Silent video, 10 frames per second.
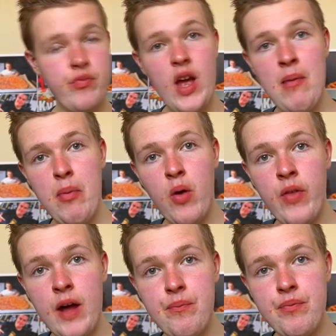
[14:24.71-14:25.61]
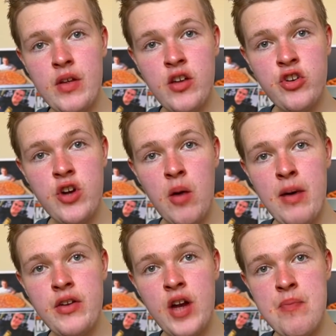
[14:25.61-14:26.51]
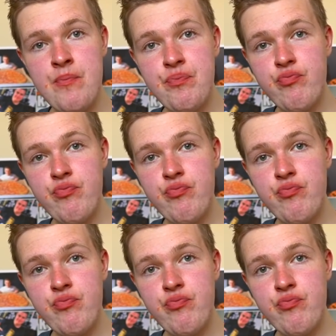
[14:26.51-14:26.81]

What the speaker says: Yeah, I'm happy with that. That's actually not a bad time.